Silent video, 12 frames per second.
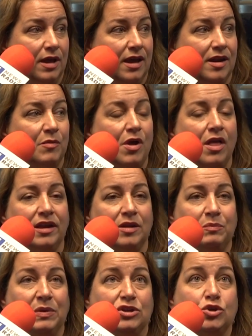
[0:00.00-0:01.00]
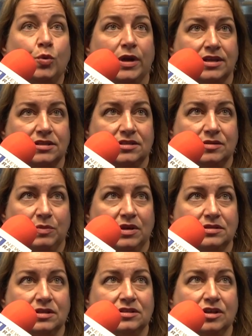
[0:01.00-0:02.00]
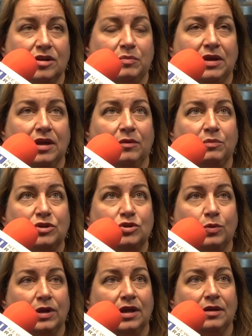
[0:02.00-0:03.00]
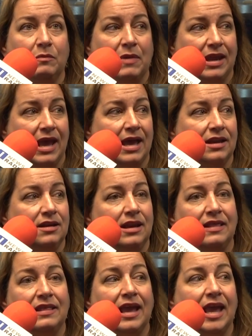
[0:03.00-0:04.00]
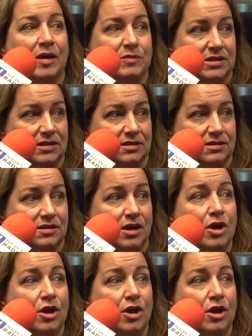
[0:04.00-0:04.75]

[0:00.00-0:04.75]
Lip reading: and I'm calling it Betwixt because it's going to be between Manhattan and the Hamptons.